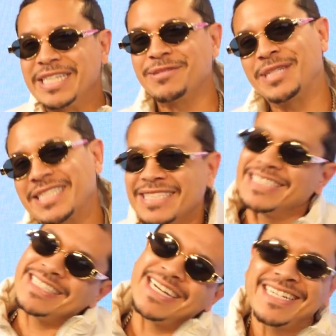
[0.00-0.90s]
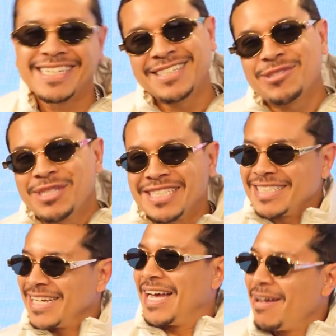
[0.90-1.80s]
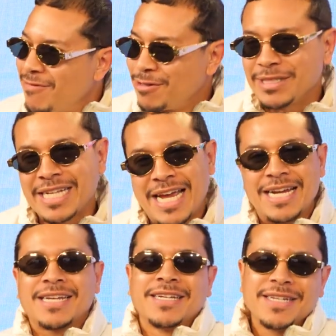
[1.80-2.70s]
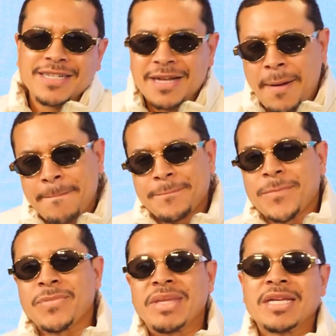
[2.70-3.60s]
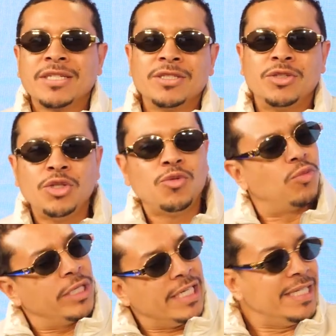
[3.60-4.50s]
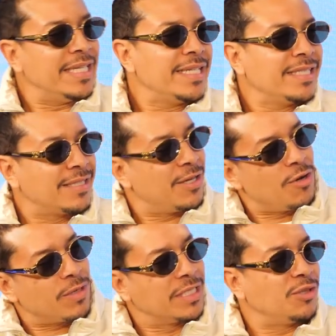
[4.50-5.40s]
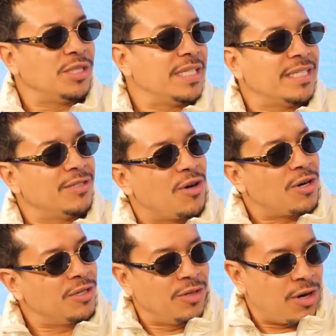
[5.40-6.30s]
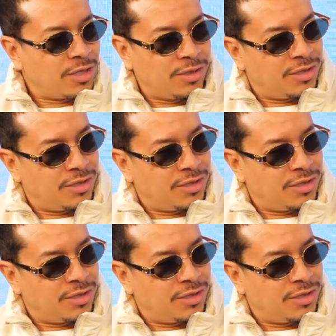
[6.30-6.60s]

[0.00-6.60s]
so interesting. It's like an interesting combo. It's like, do you really think it's dope? Because are you